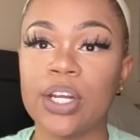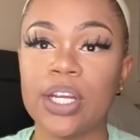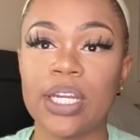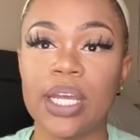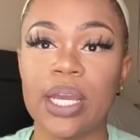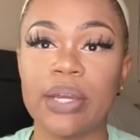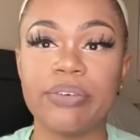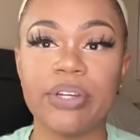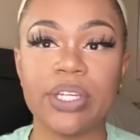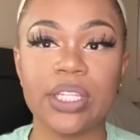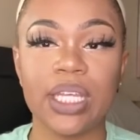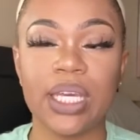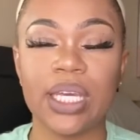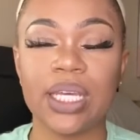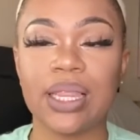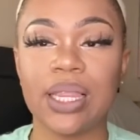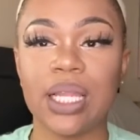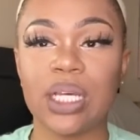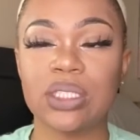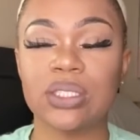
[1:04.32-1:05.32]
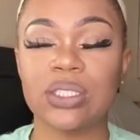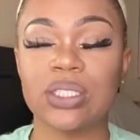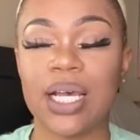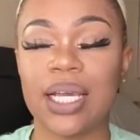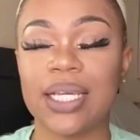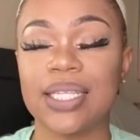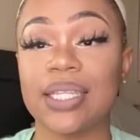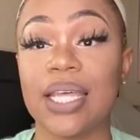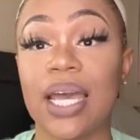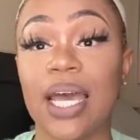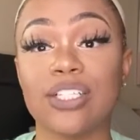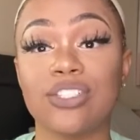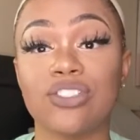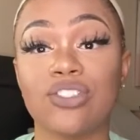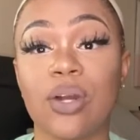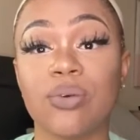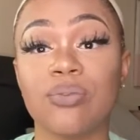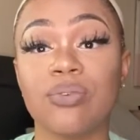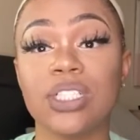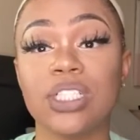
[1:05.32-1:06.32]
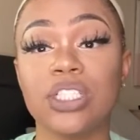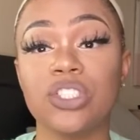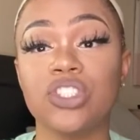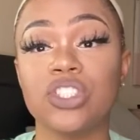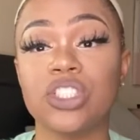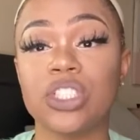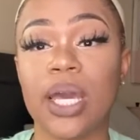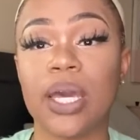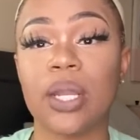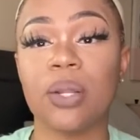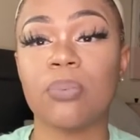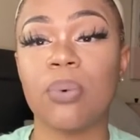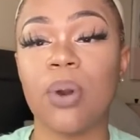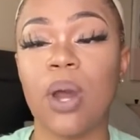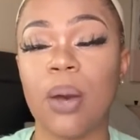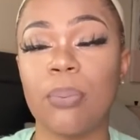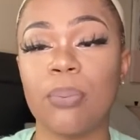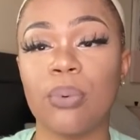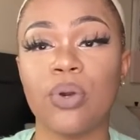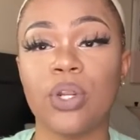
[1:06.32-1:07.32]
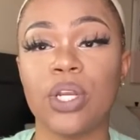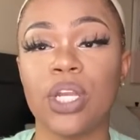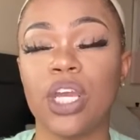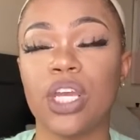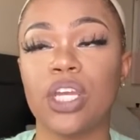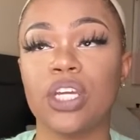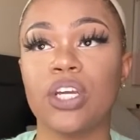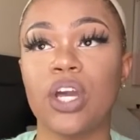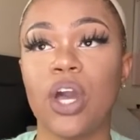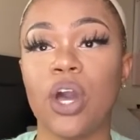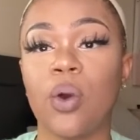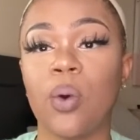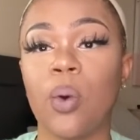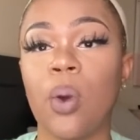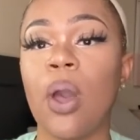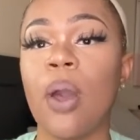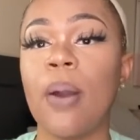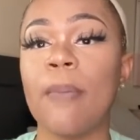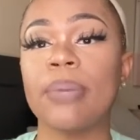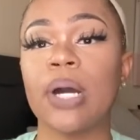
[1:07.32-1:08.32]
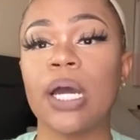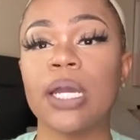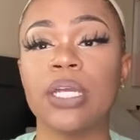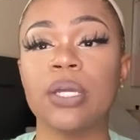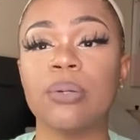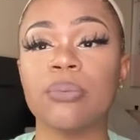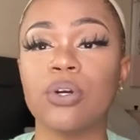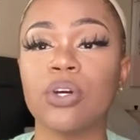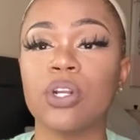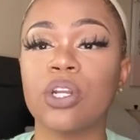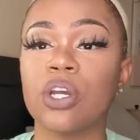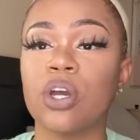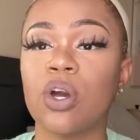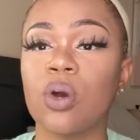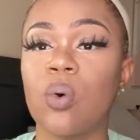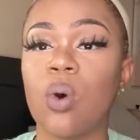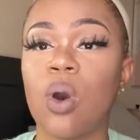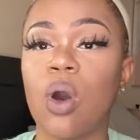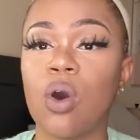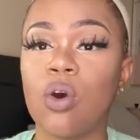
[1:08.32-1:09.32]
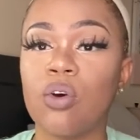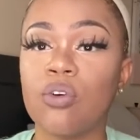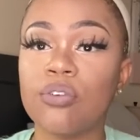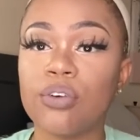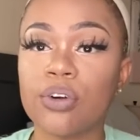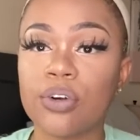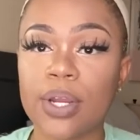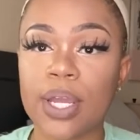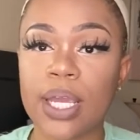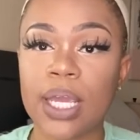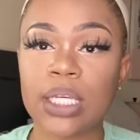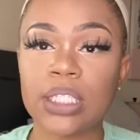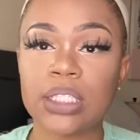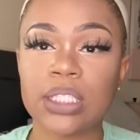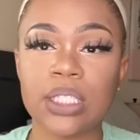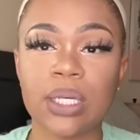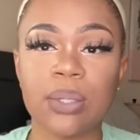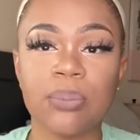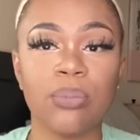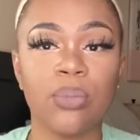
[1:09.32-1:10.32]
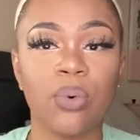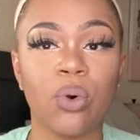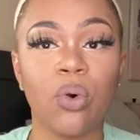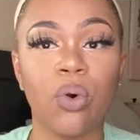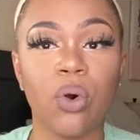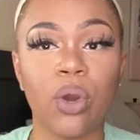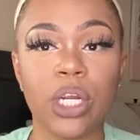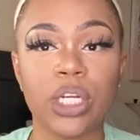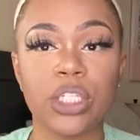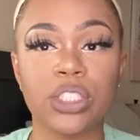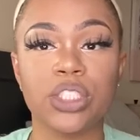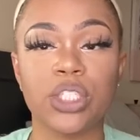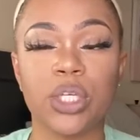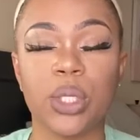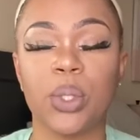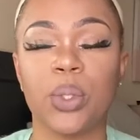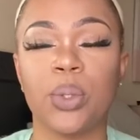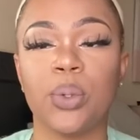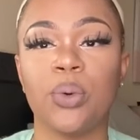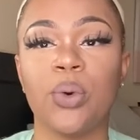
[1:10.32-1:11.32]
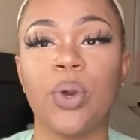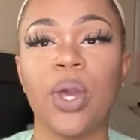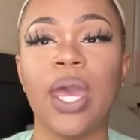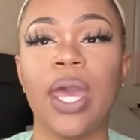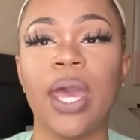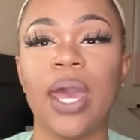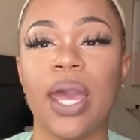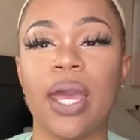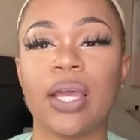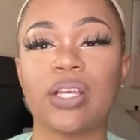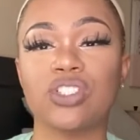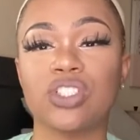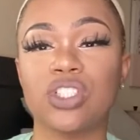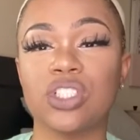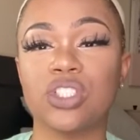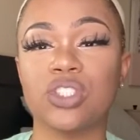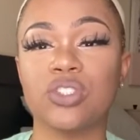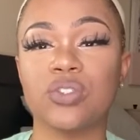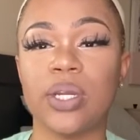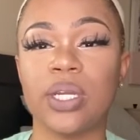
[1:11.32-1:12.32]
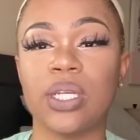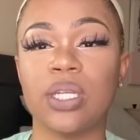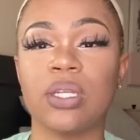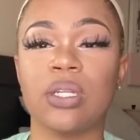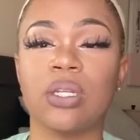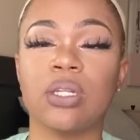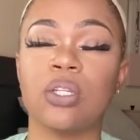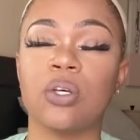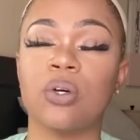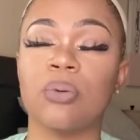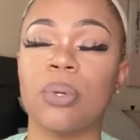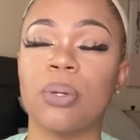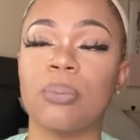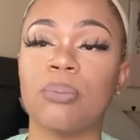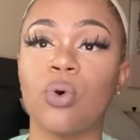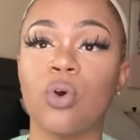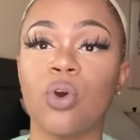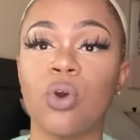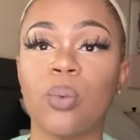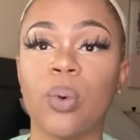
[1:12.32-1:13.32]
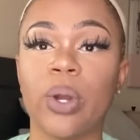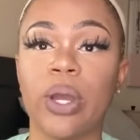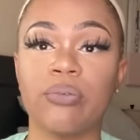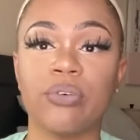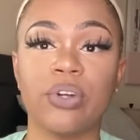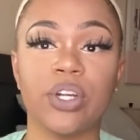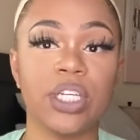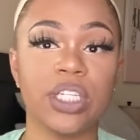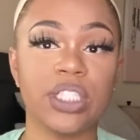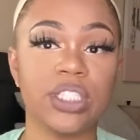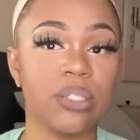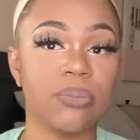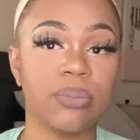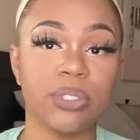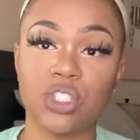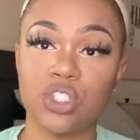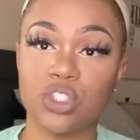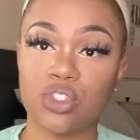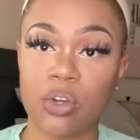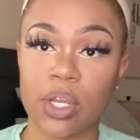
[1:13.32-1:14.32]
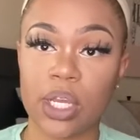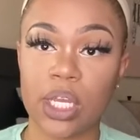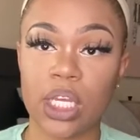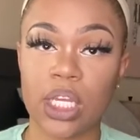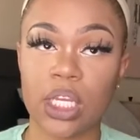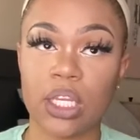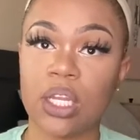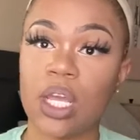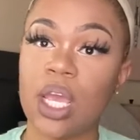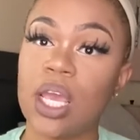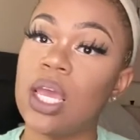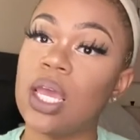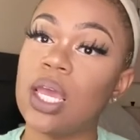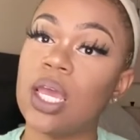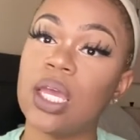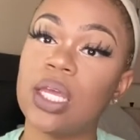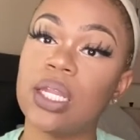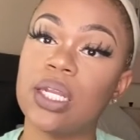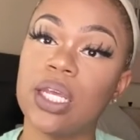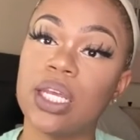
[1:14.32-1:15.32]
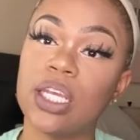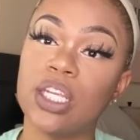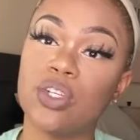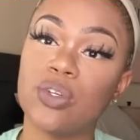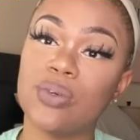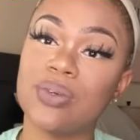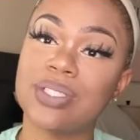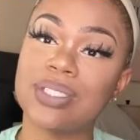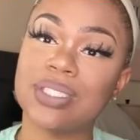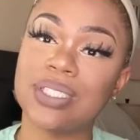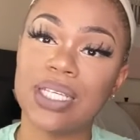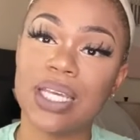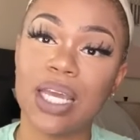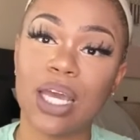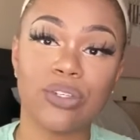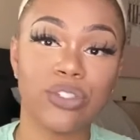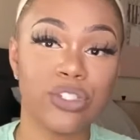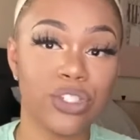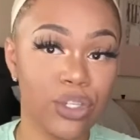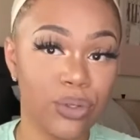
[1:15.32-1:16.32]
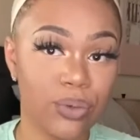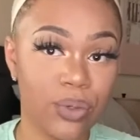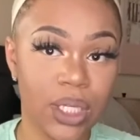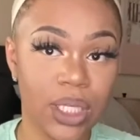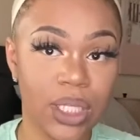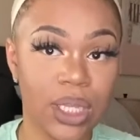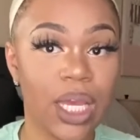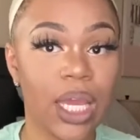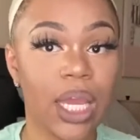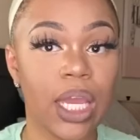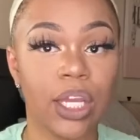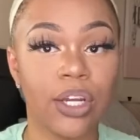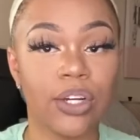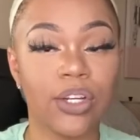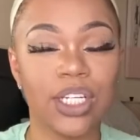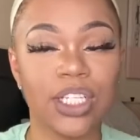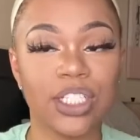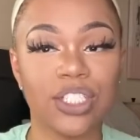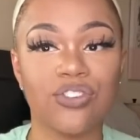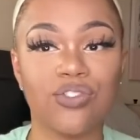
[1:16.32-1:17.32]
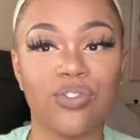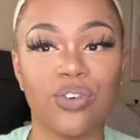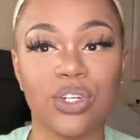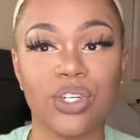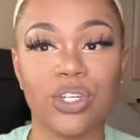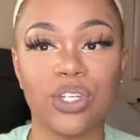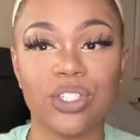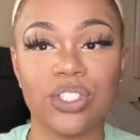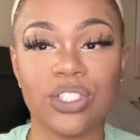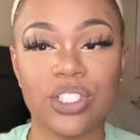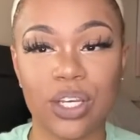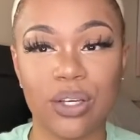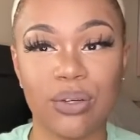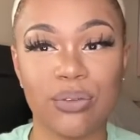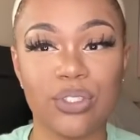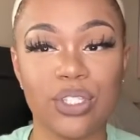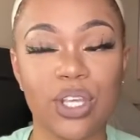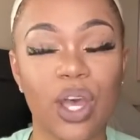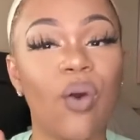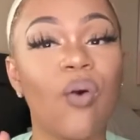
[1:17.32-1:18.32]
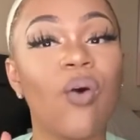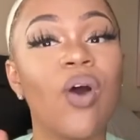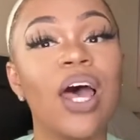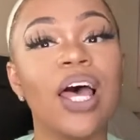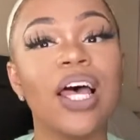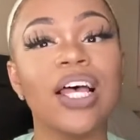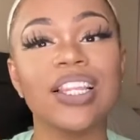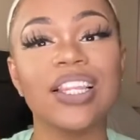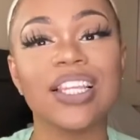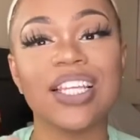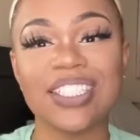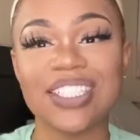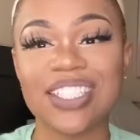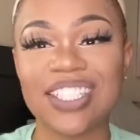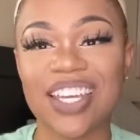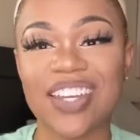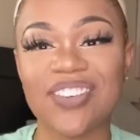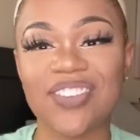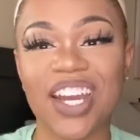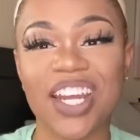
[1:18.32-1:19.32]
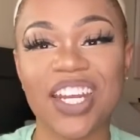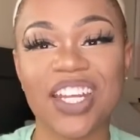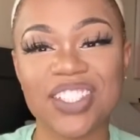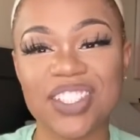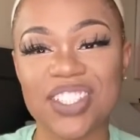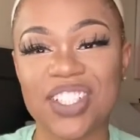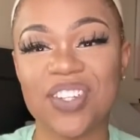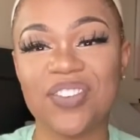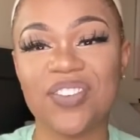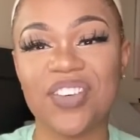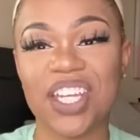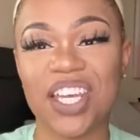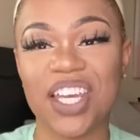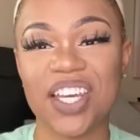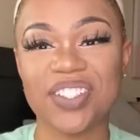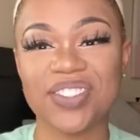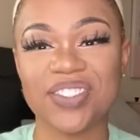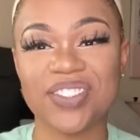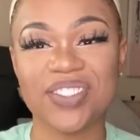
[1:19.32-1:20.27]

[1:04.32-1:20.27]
and everything else like that. So I really just got to pop on and go. But I am going to go over it some more to actually straighten it a little bit more wherever it needs to be straightened. And then you can see how silky the hair is for yourself. So let's get right into the video.